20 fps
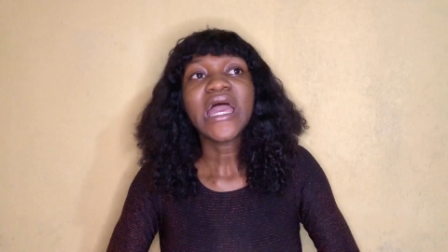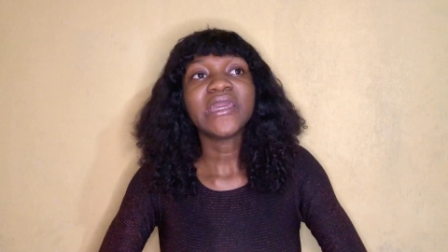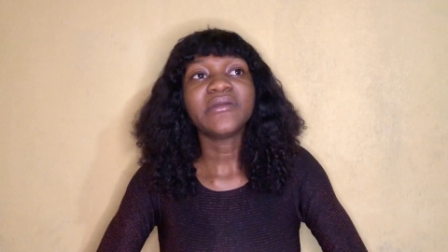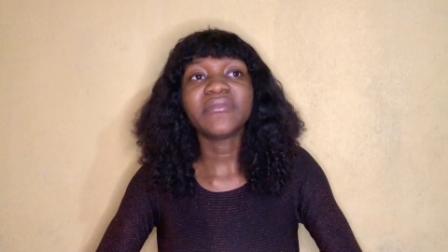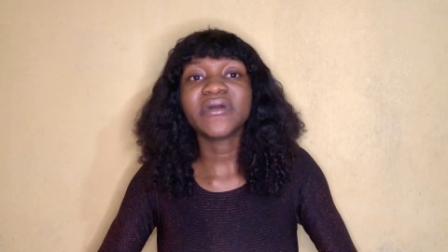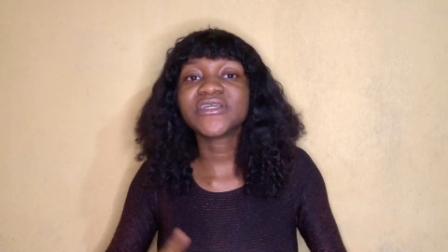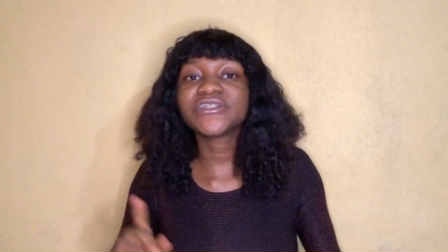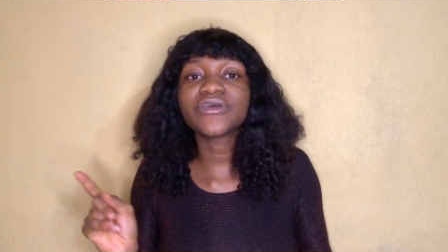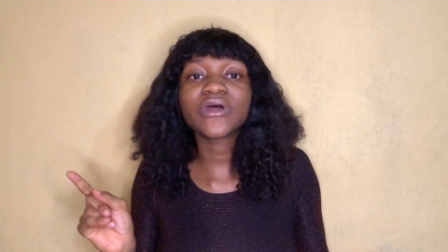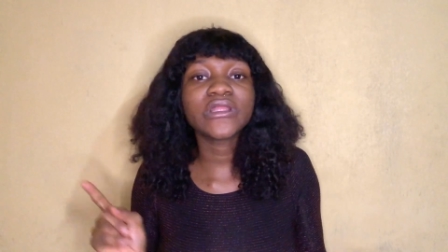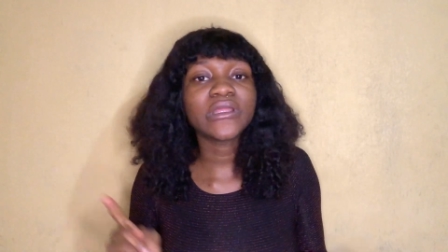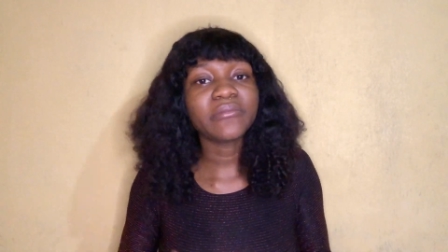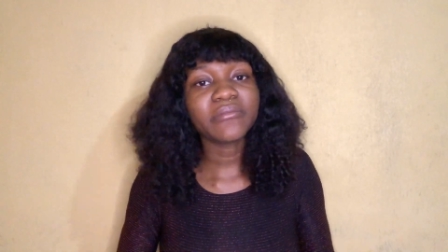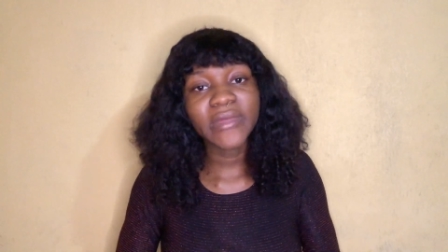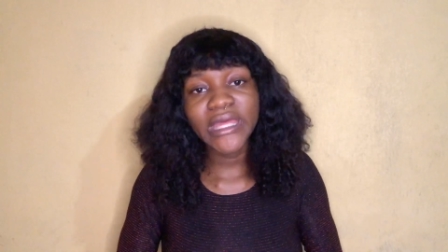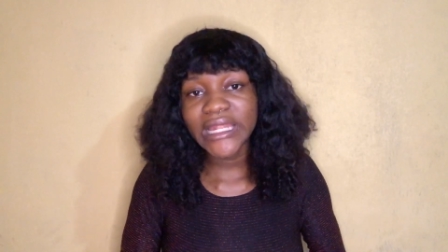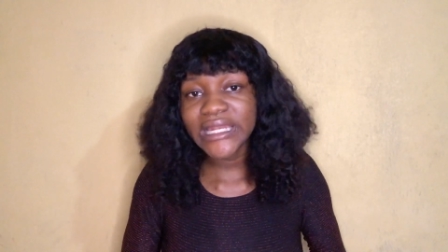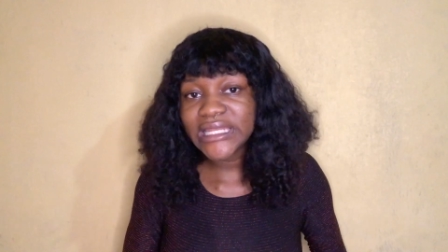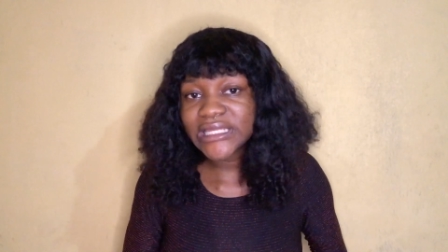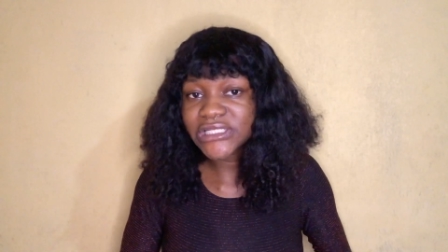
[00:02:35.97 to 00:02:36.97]
He mentioned
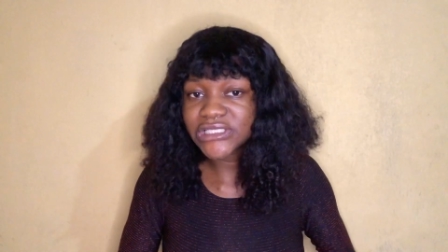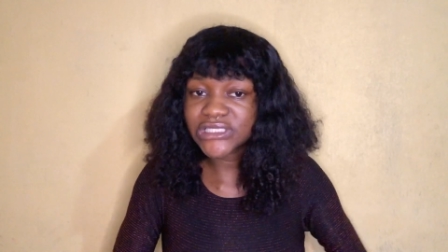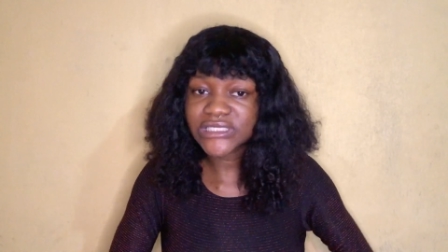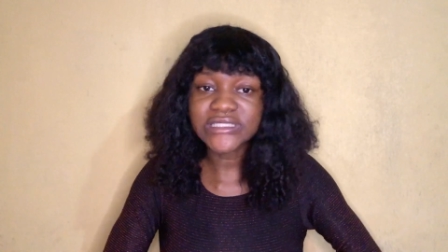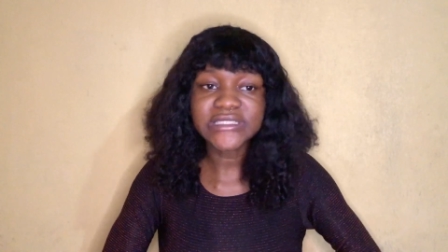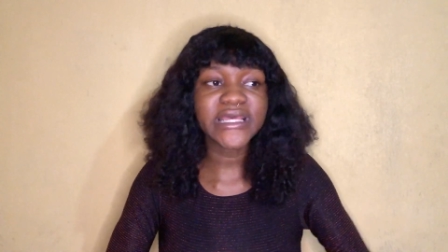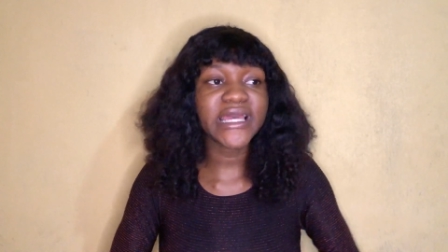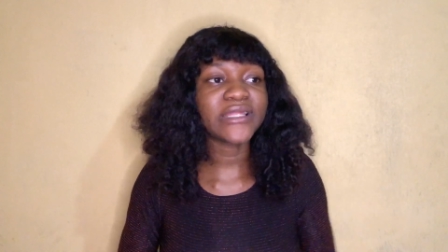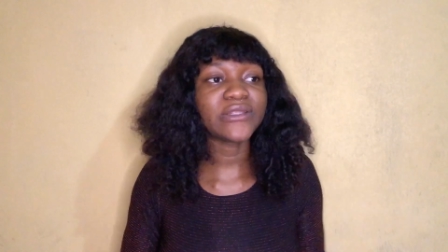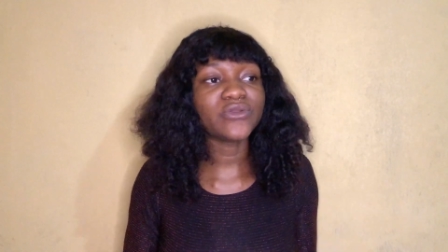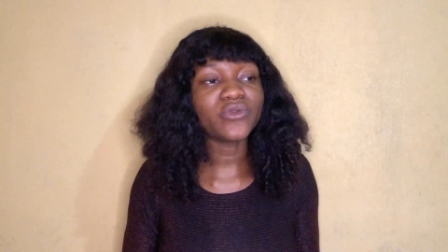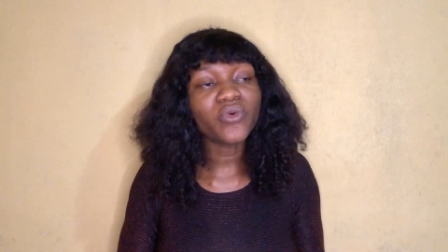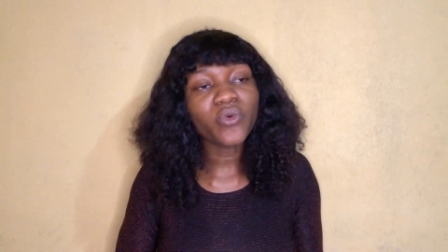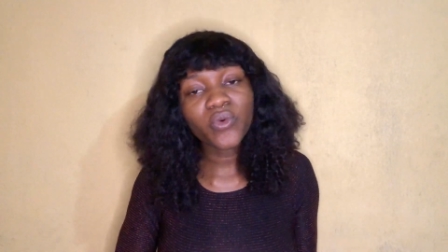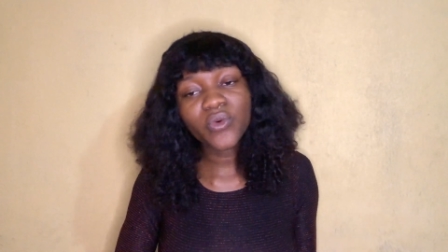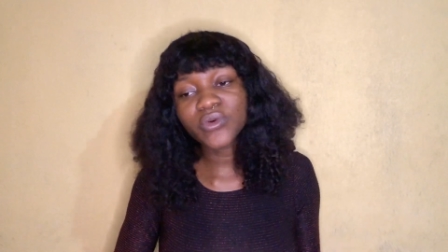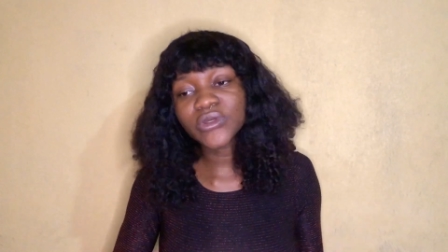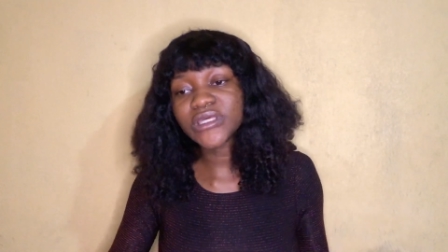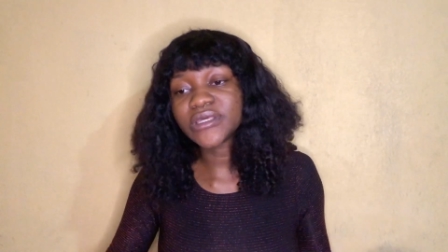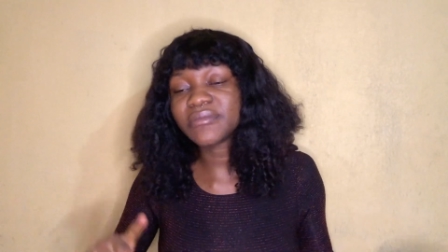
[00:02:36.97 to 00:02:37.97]
Emeli, she said
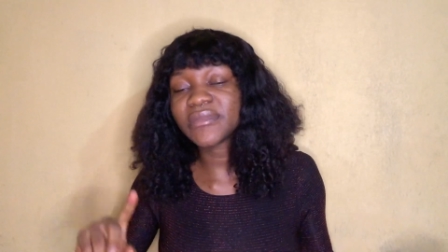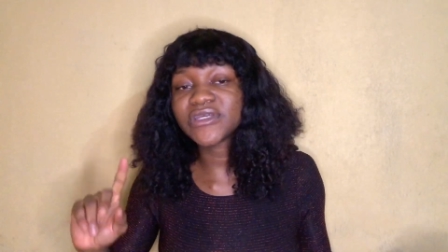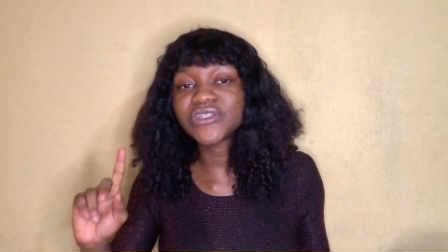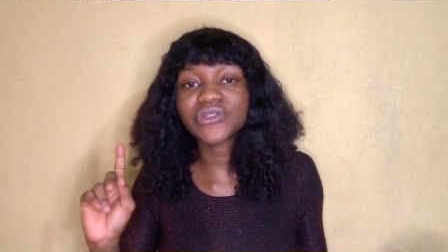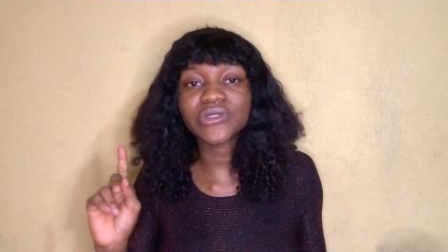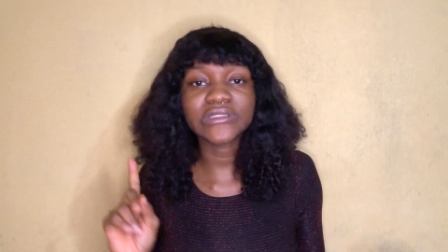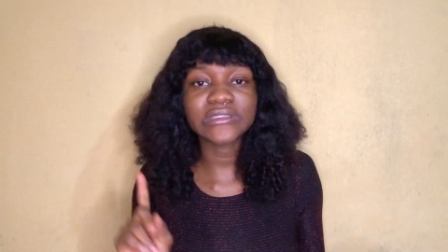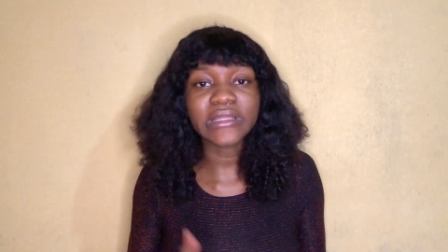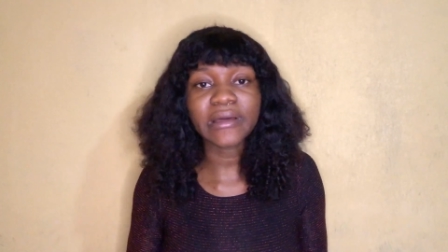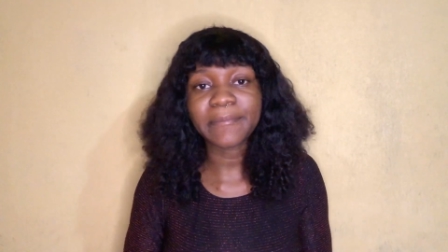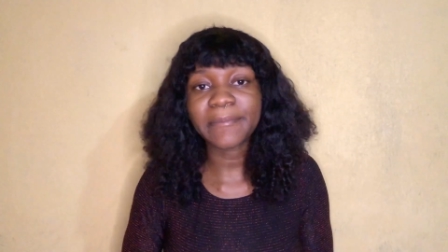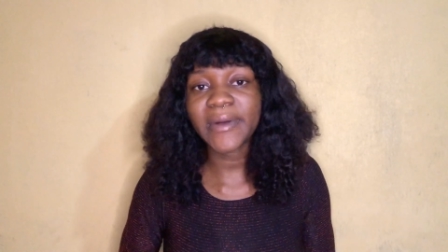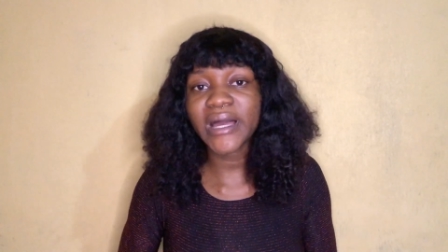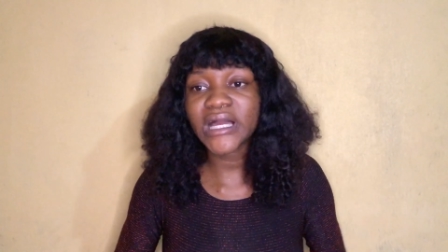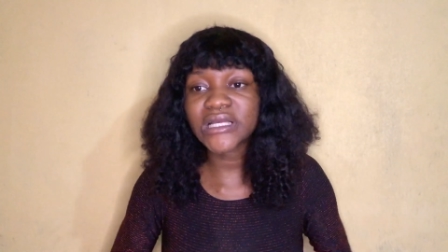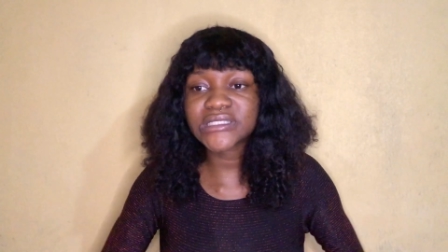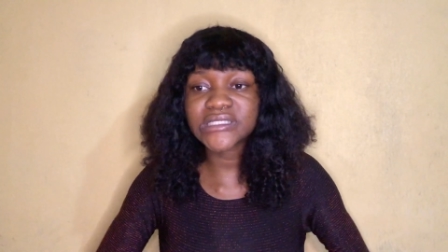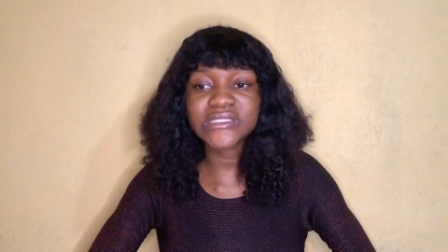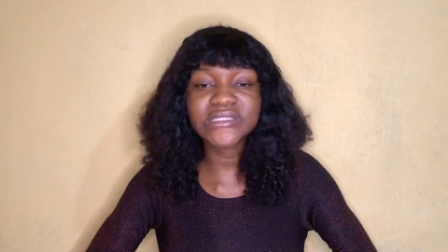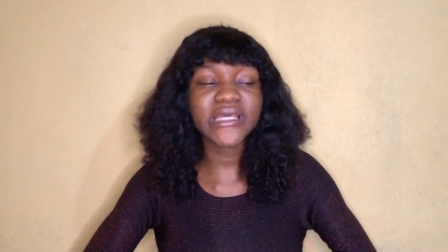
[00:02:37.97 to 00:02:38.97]
no. He mentioned
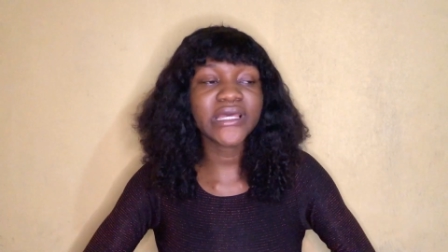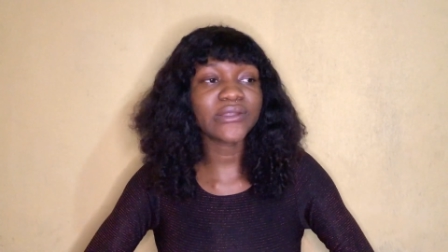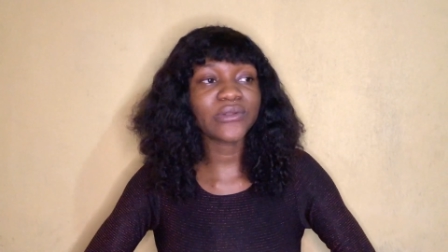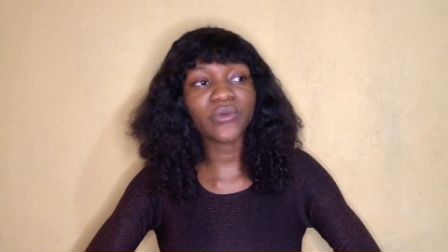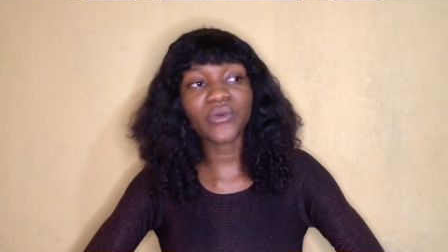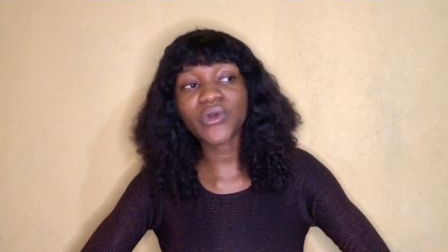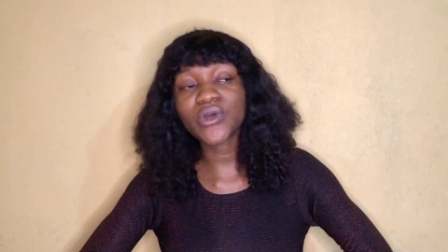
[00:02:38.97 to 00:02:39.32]
Tabang, she said no.